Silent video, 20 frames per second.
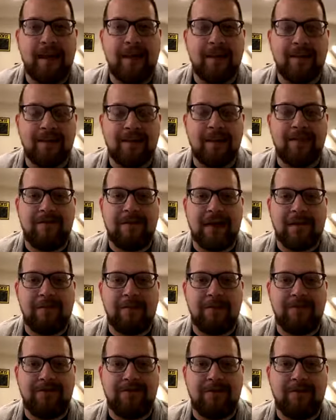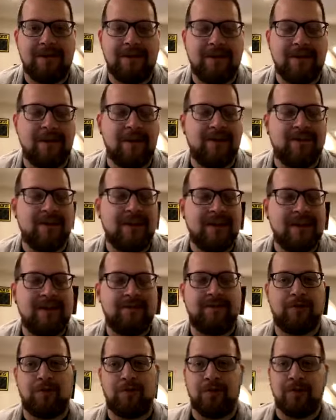love that person. Because
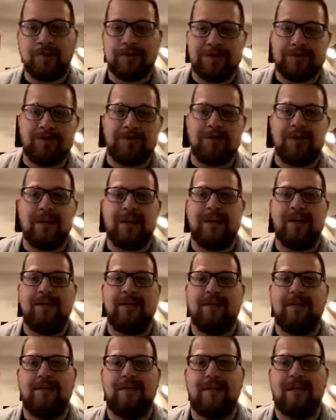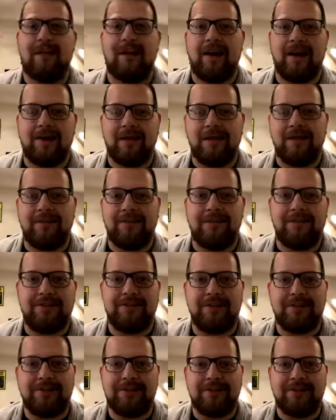if the world is looking, at us as
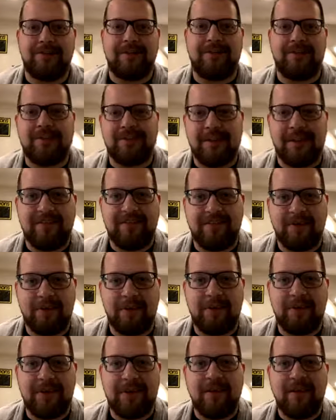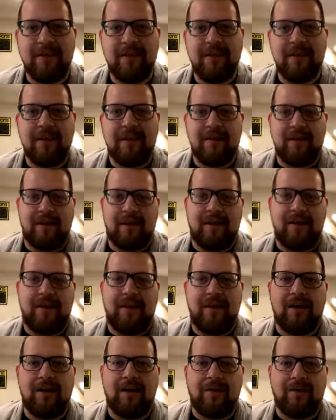Christians, as a testimony,
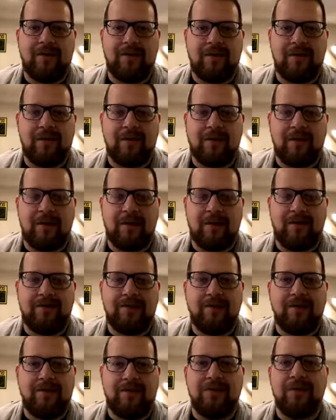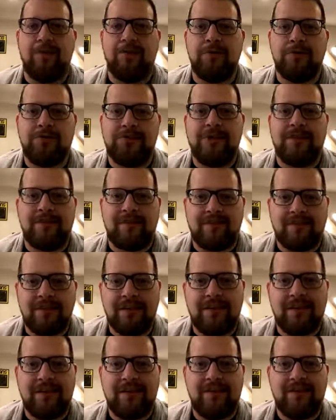to who Jesus
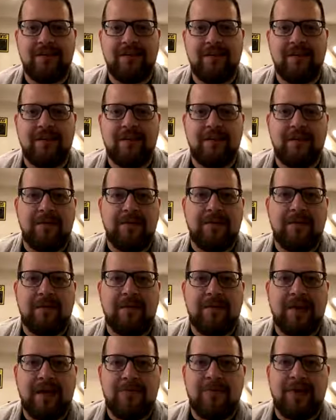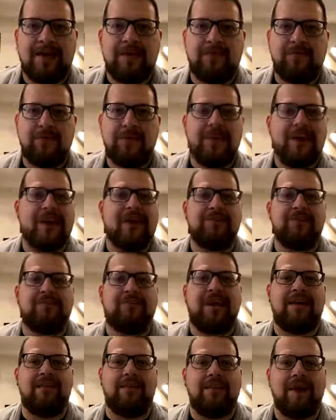is, then that means we can't just
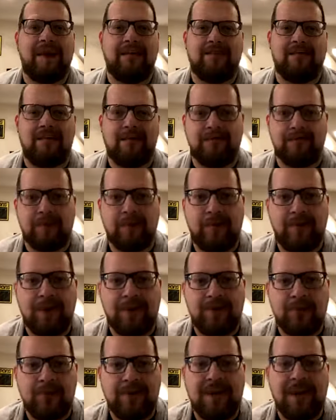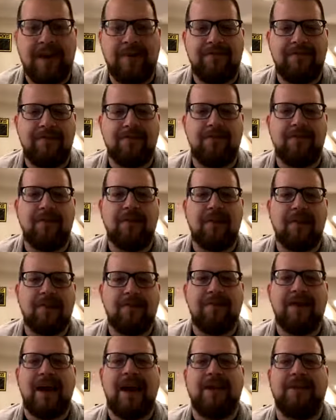have a passive love for one another. We have to
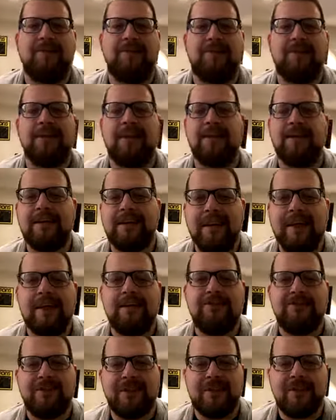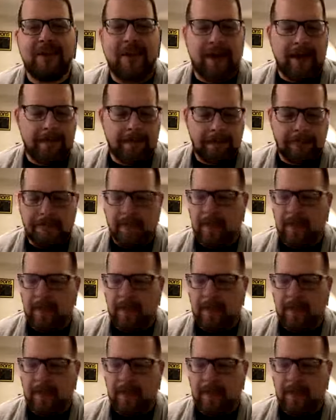be actively engaged in that.